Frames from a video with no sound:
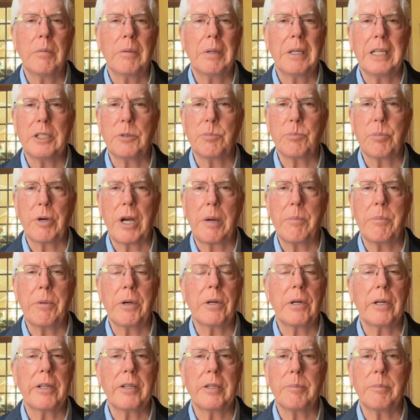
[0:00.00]
It's
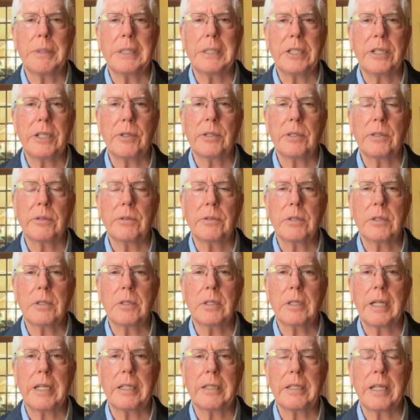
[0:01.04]
primarily the materials
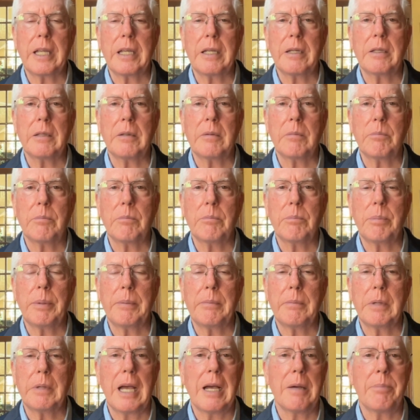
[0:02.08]
that they
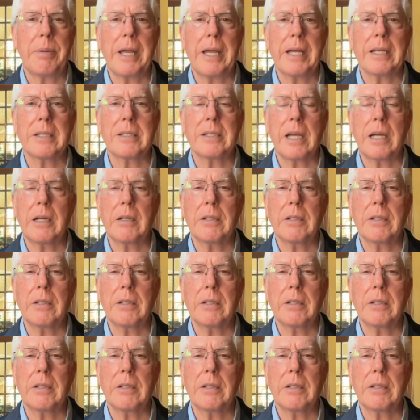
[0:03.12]
pass out.